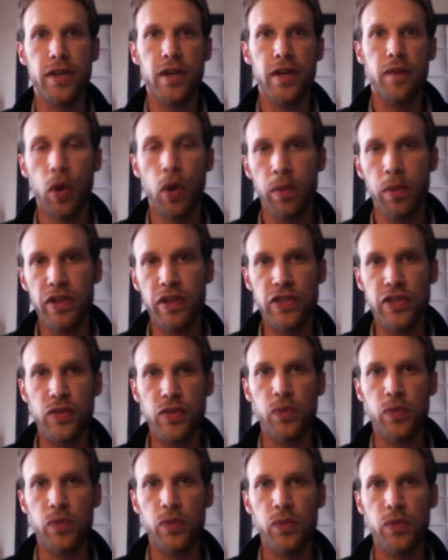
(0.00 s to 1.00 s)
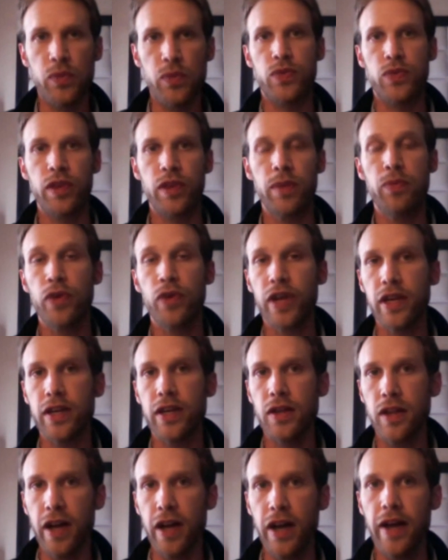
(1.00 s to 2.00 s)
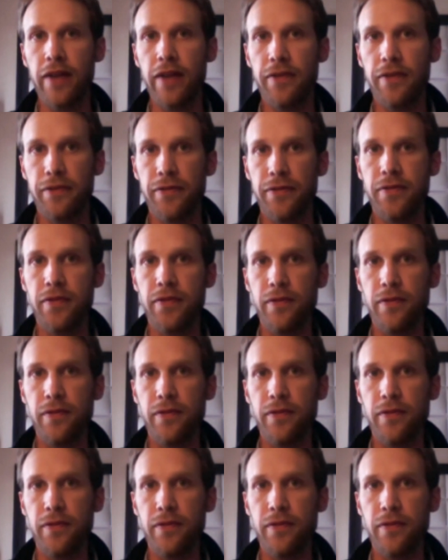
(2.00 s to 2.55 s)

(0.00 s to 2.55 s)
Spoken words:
moments in which we really bring to life